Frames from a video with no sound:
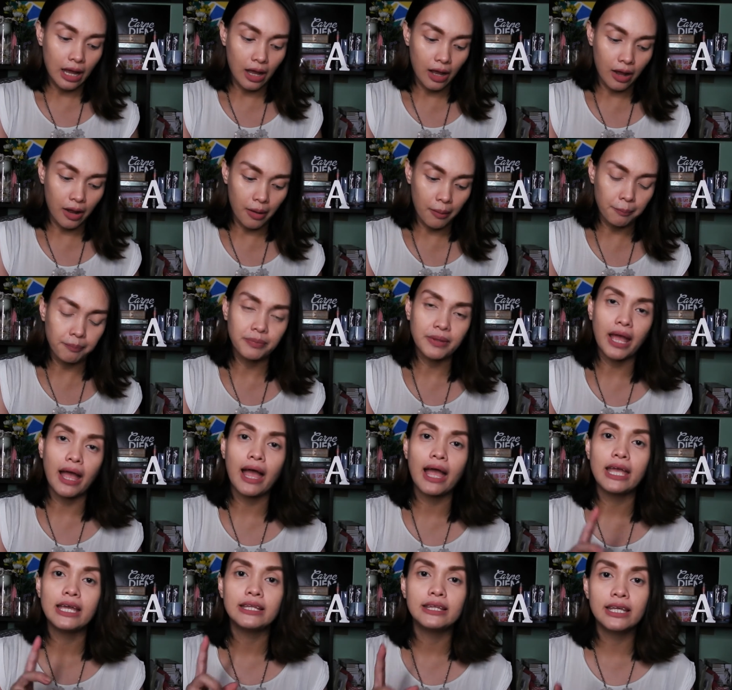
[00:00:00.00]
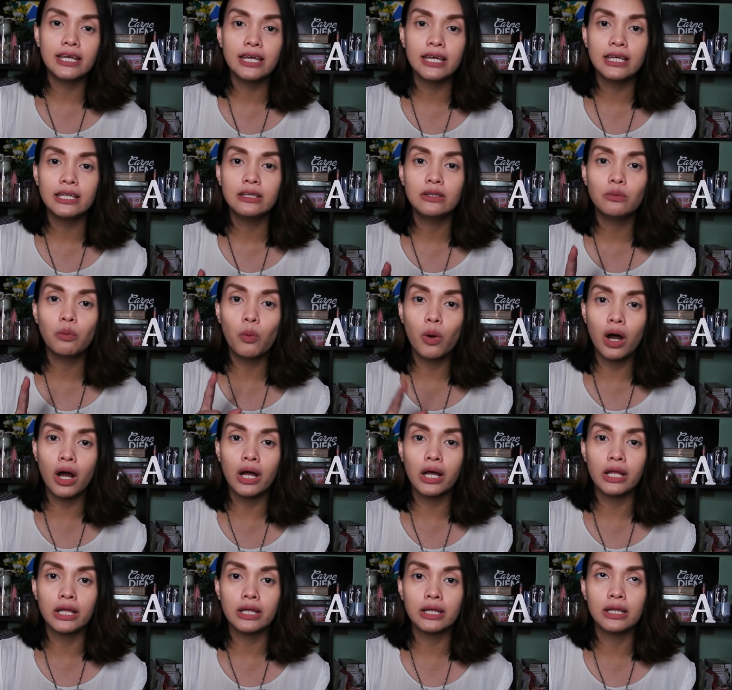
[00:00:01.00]
I did
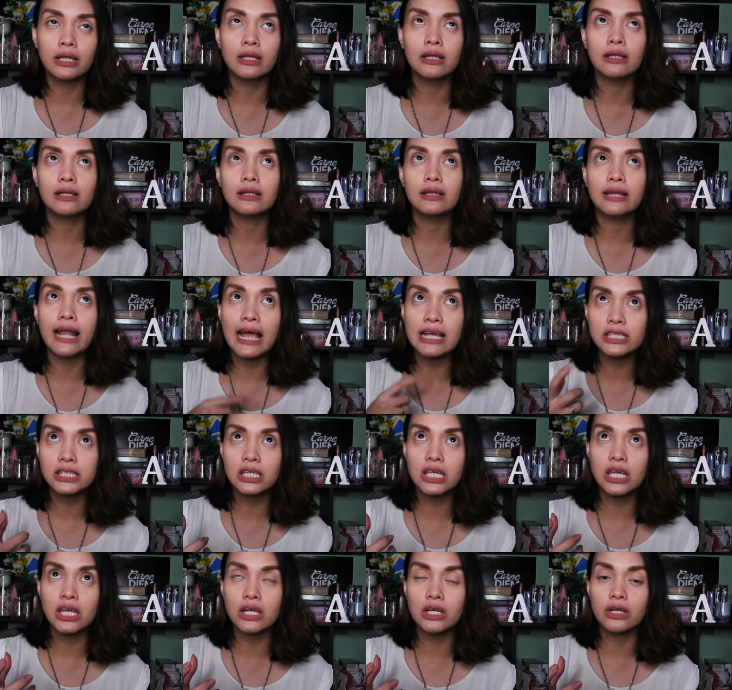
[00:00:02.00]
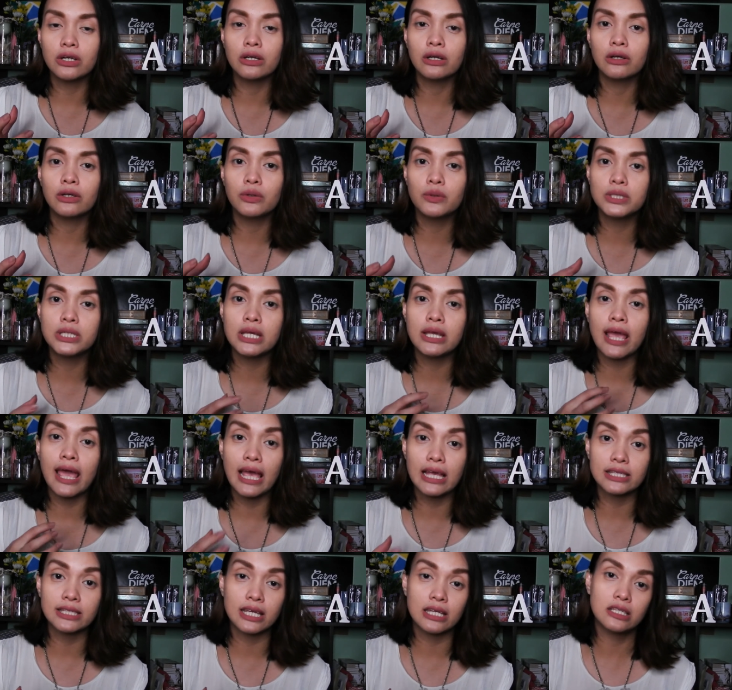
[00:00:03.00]
one last year using
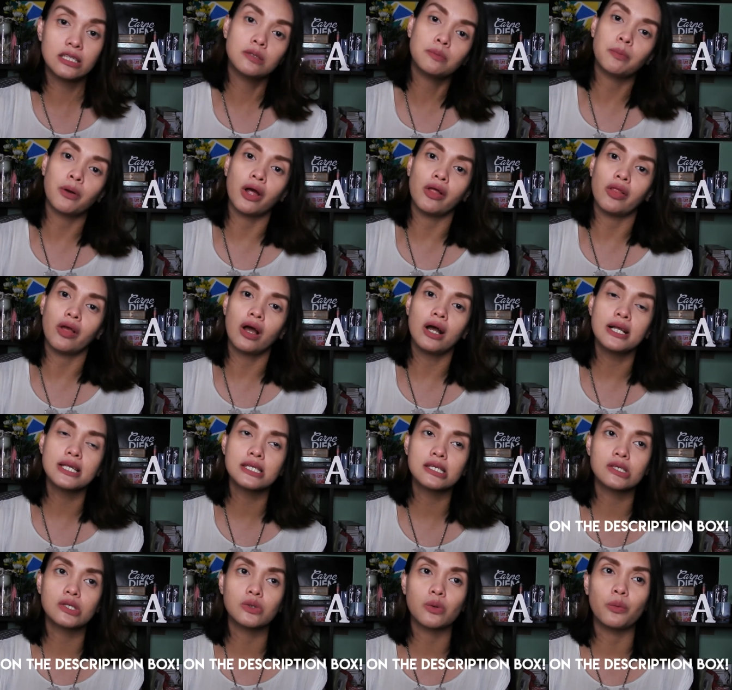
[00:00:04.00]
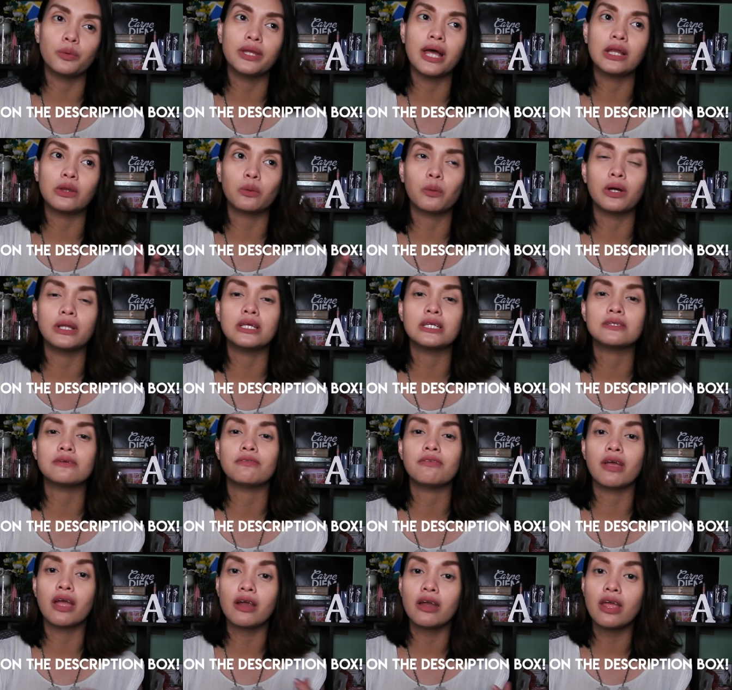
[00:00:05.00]
Essence products. So, that one is
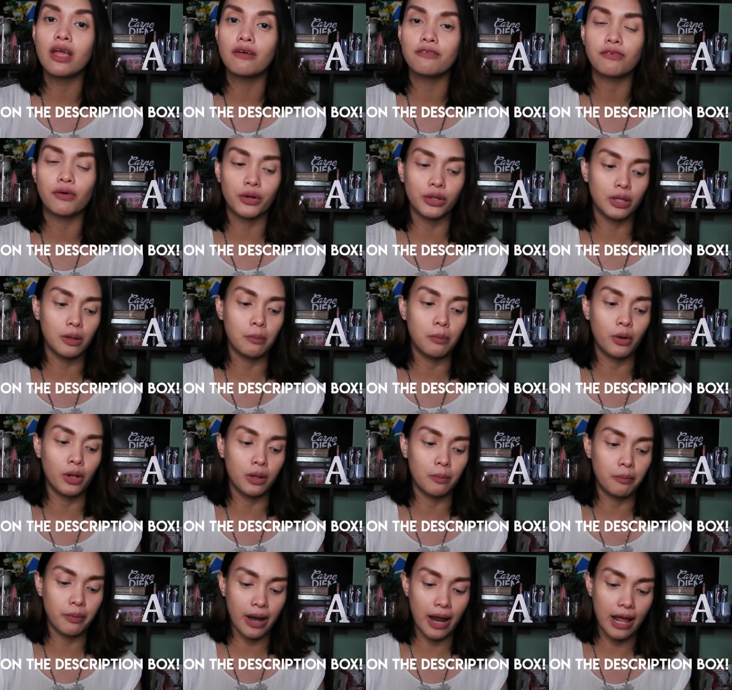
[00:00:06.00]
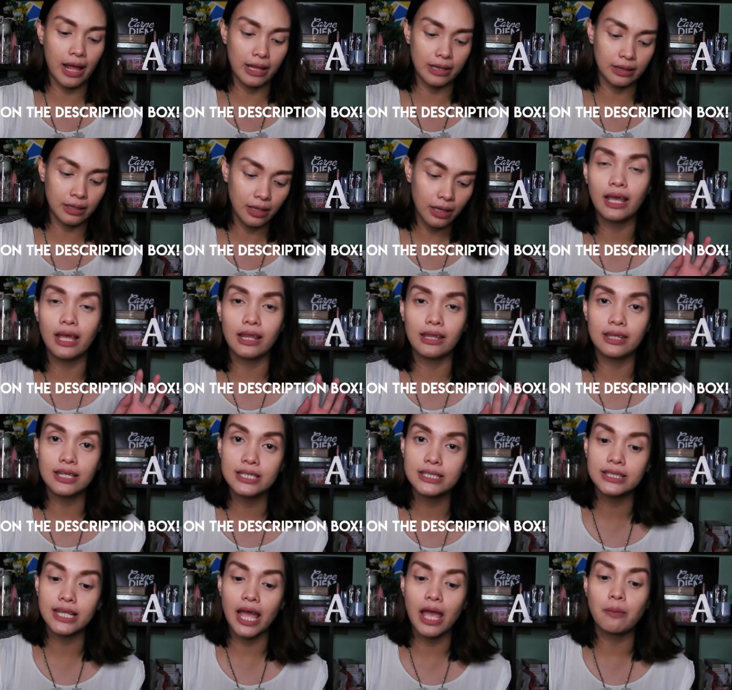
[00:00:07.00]
very affordable brand. And
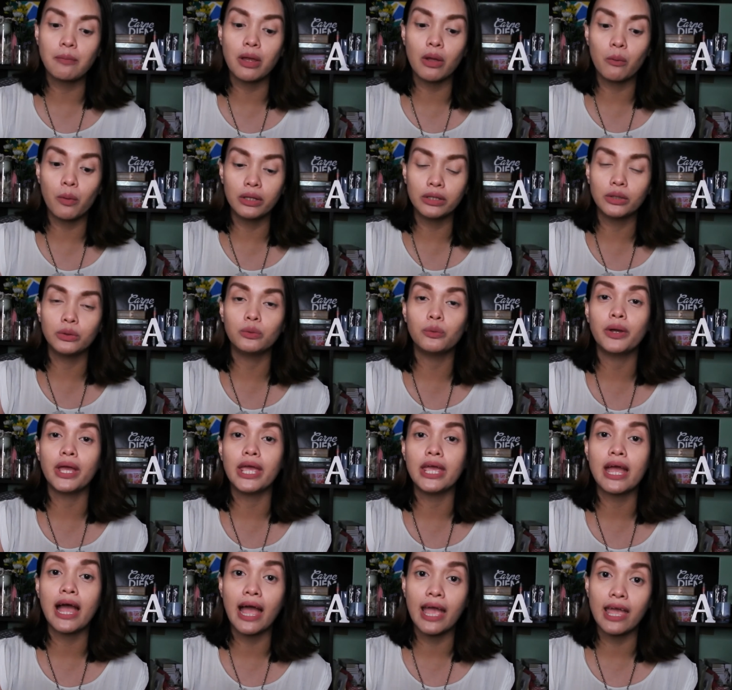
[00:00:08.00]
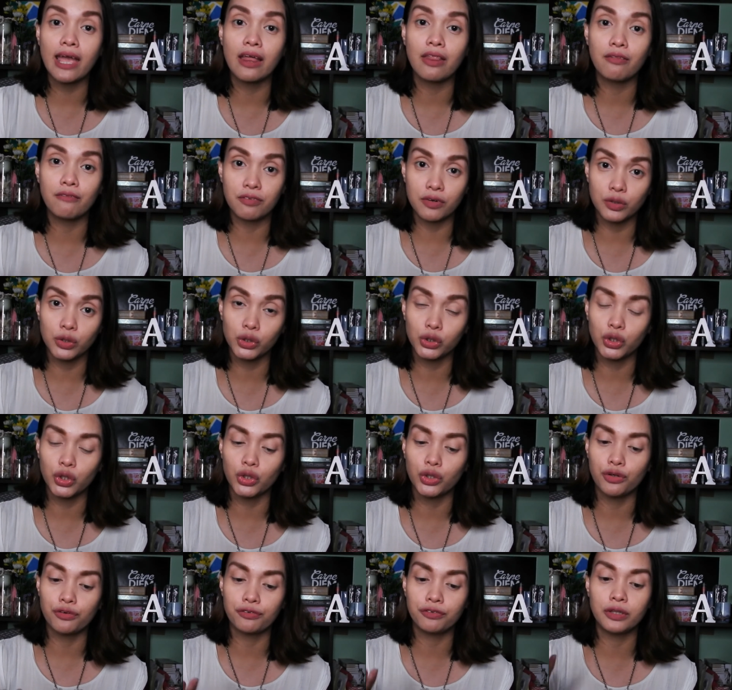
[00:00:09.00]
this time, I want to do a high-end
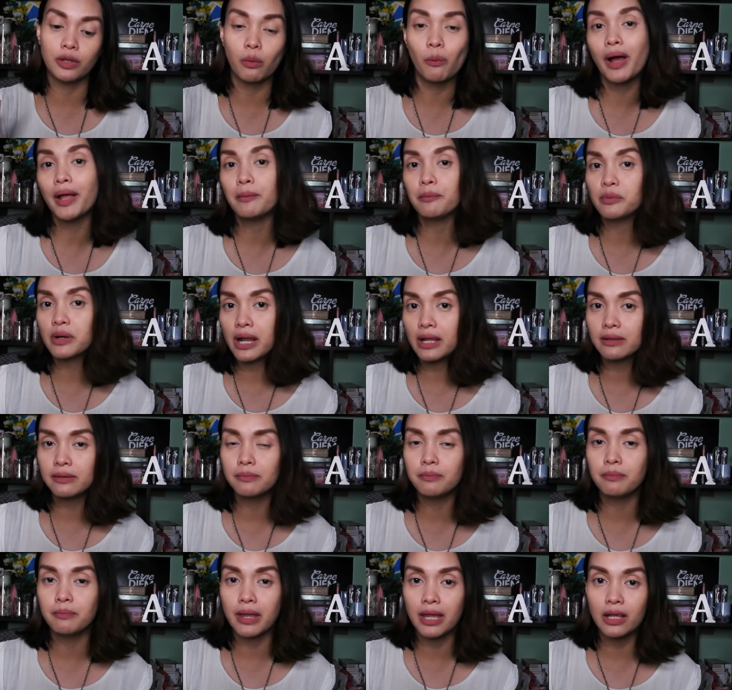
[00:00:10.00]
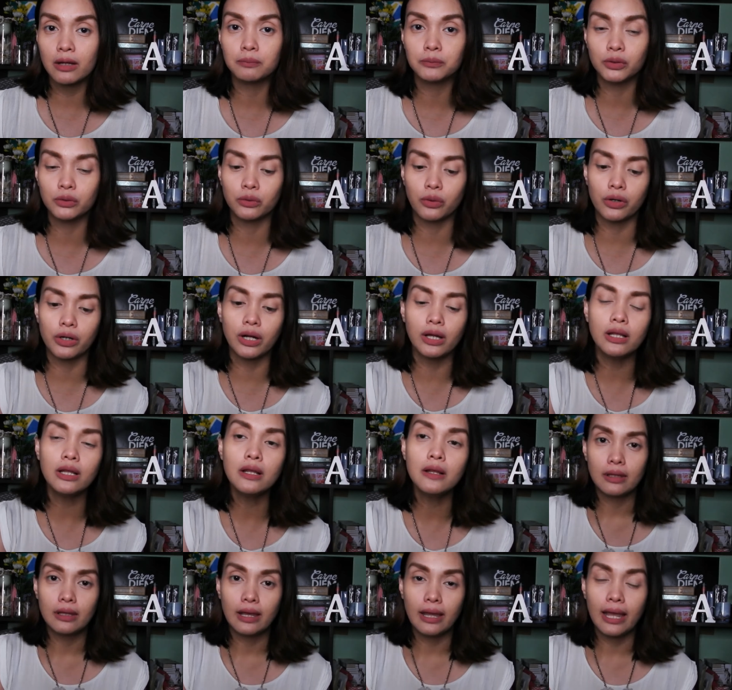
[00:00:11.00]
version of the one-brand makeup
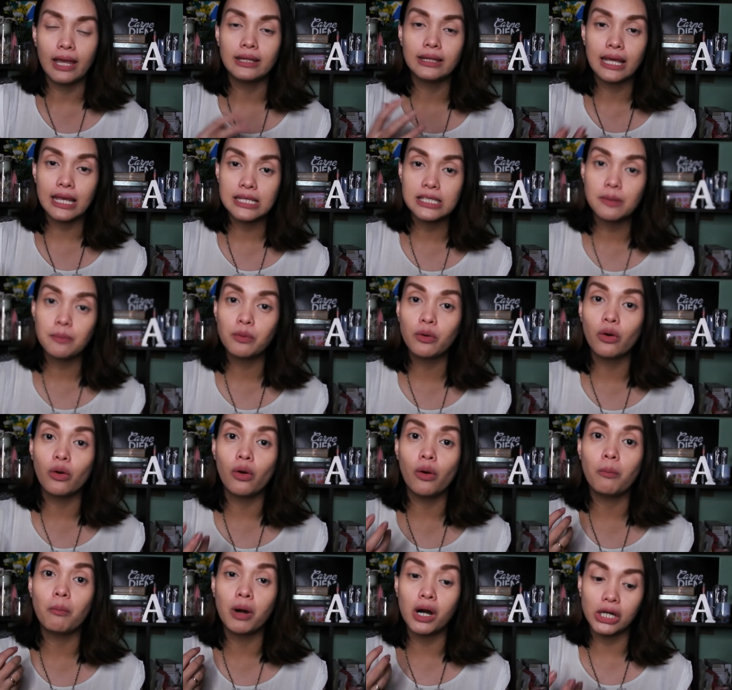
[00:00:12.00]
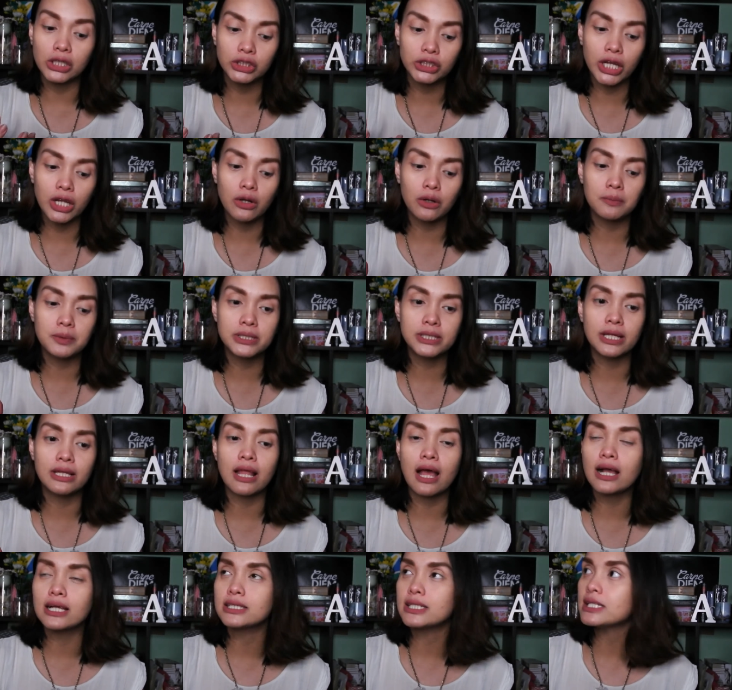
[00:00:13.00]
tutorial. And naisip ko, Marc Jacobs na
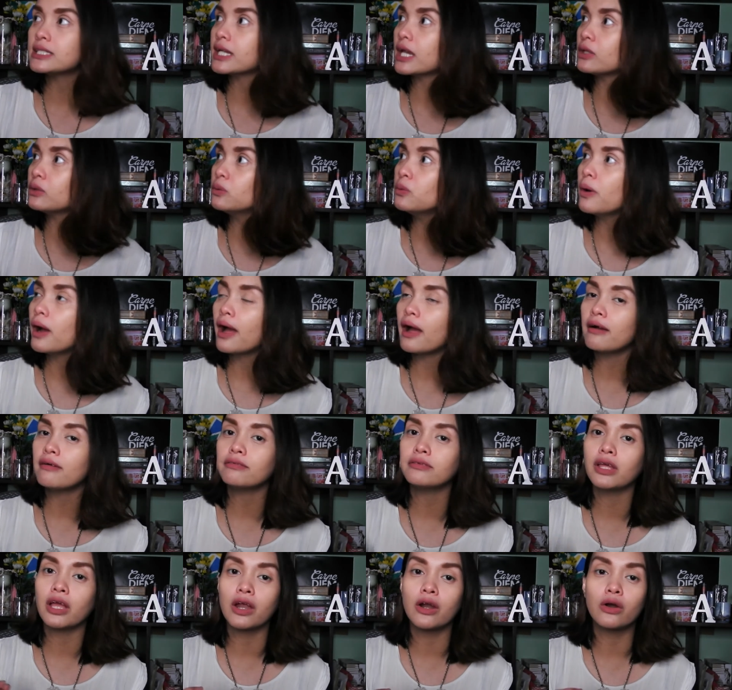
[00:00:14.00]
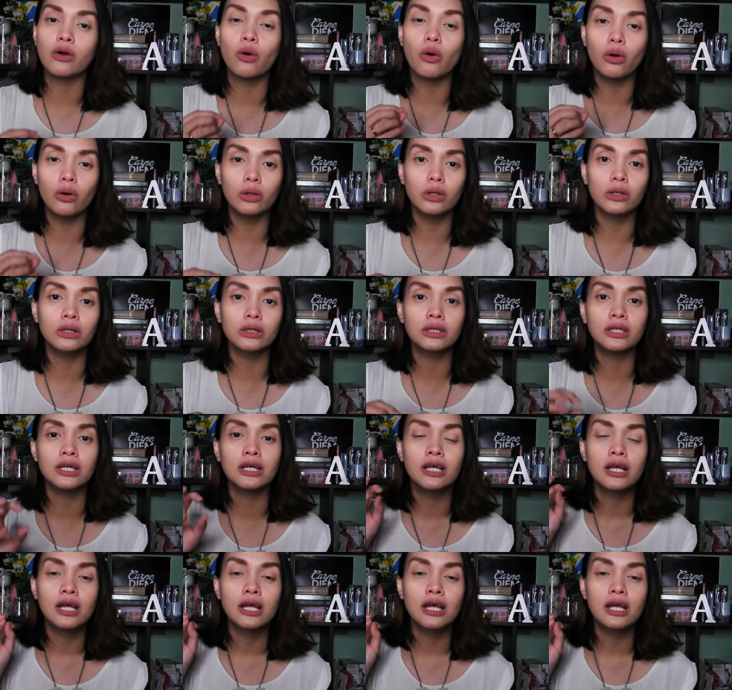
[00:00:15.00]
lang since I do have their old